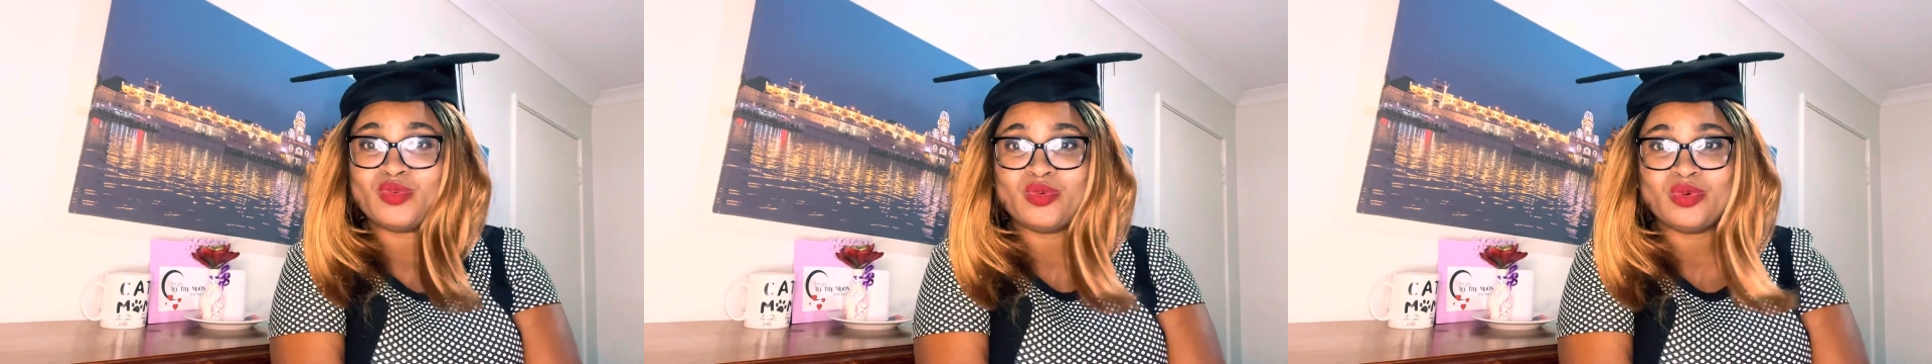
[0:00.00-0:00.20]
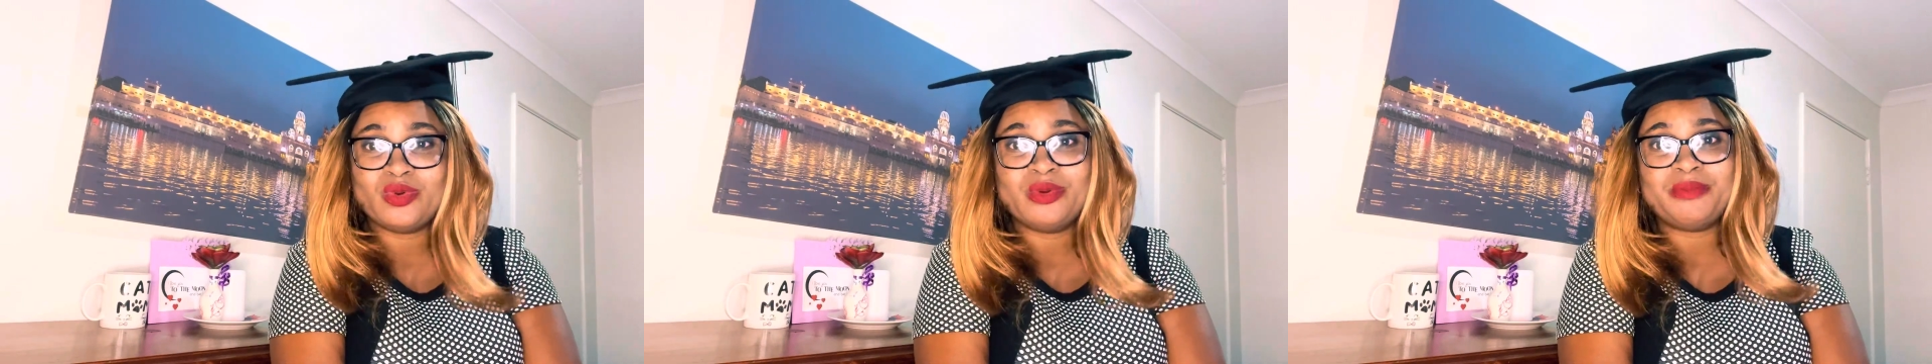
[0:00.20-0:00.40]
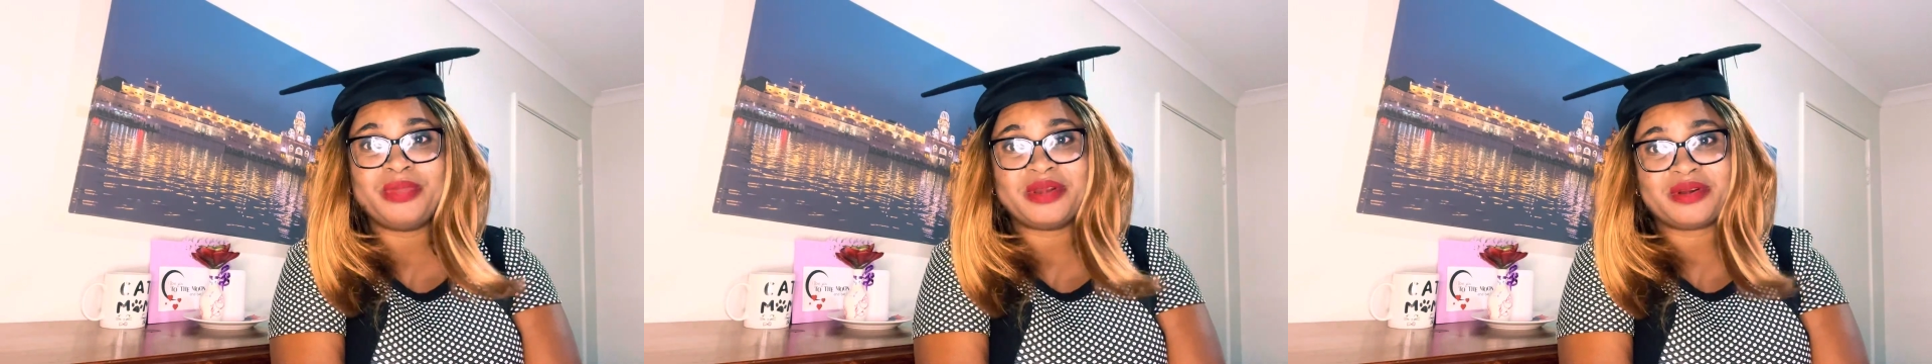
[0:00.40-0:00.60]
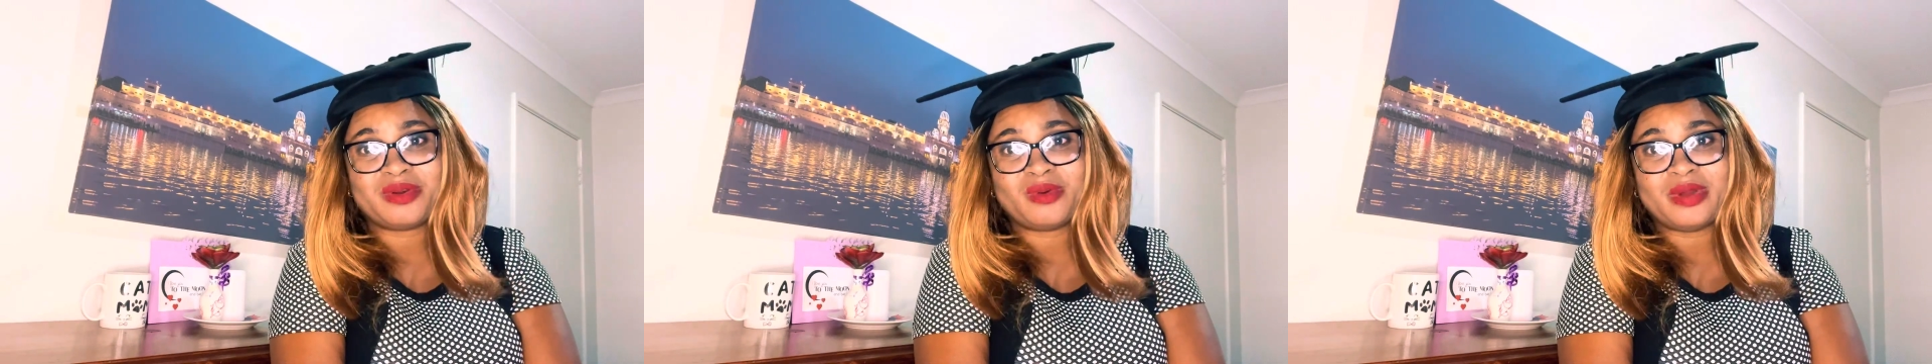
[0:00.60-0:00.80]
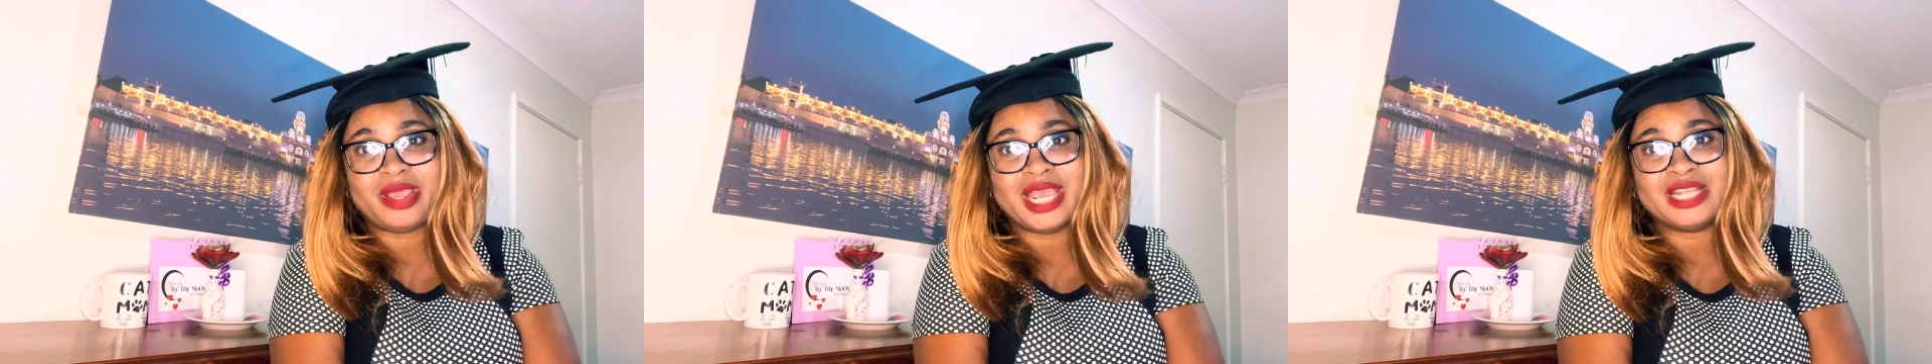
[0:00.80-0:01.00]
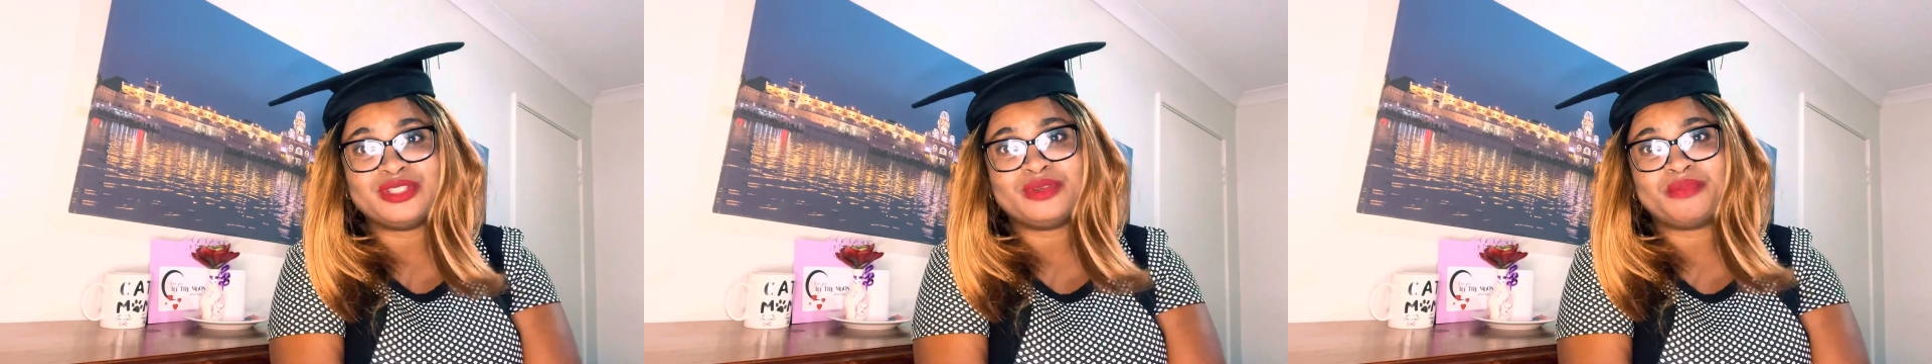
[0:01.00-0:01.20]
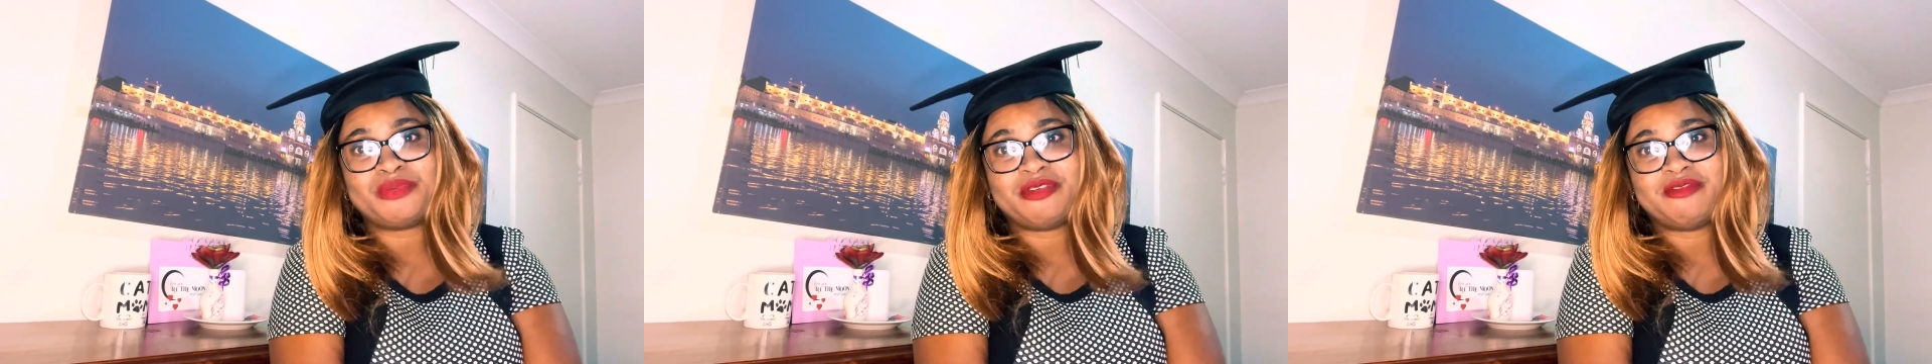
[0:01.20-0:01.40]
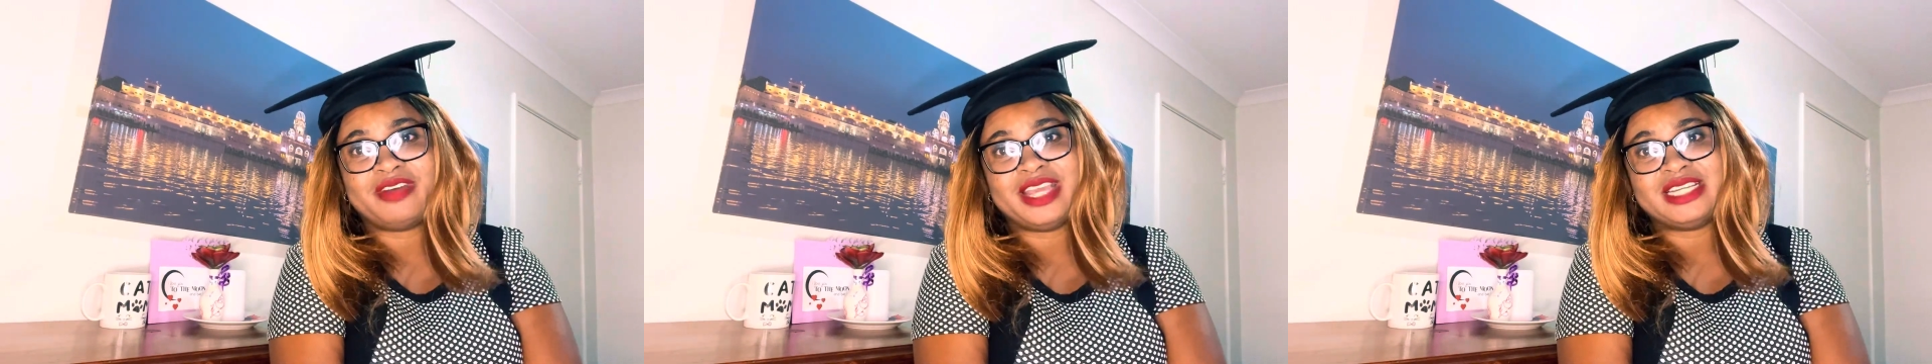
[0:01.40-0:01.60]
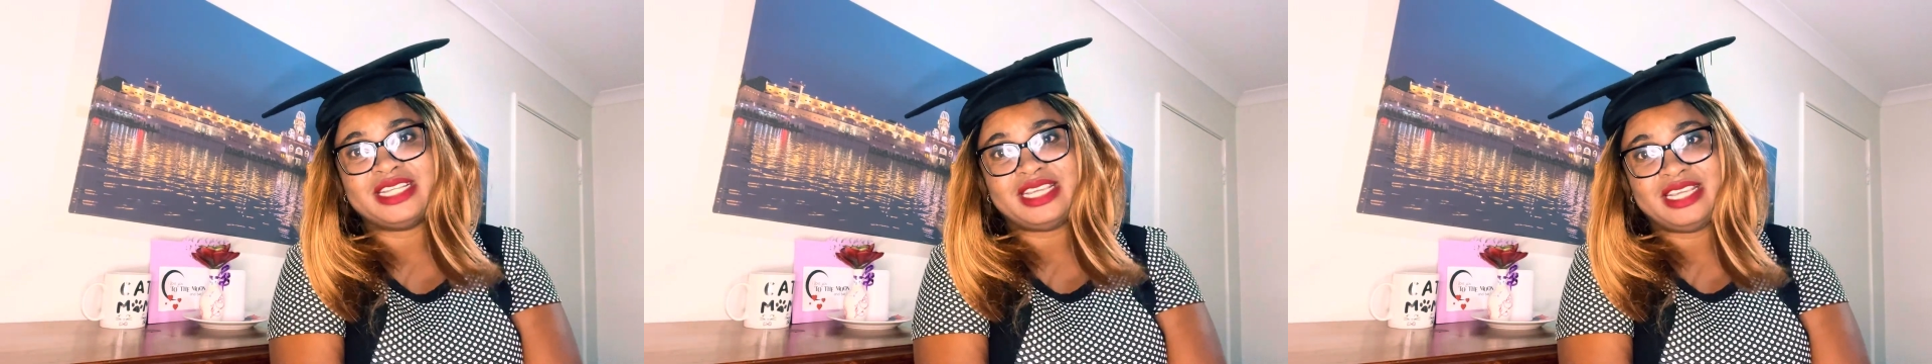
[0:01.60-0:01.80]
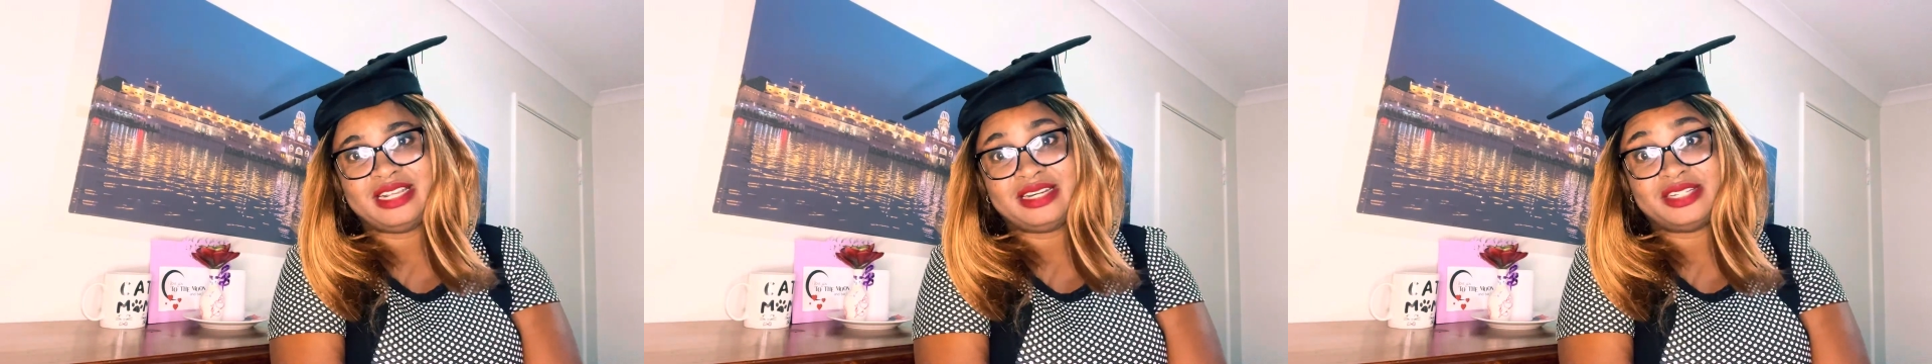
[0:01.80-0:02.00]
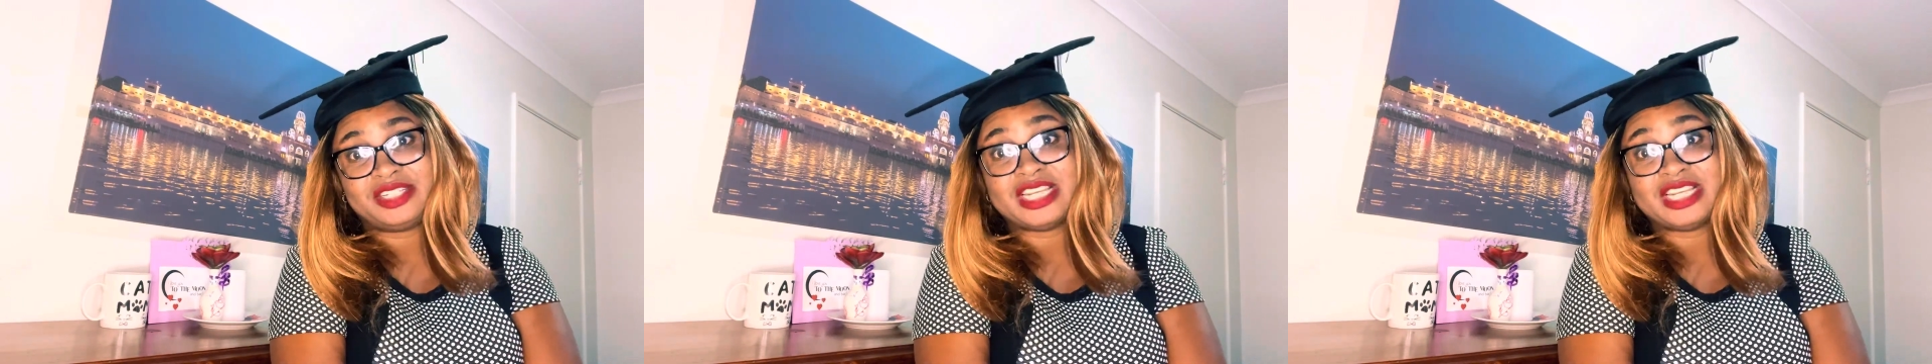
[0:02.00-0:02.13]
will be required to provide English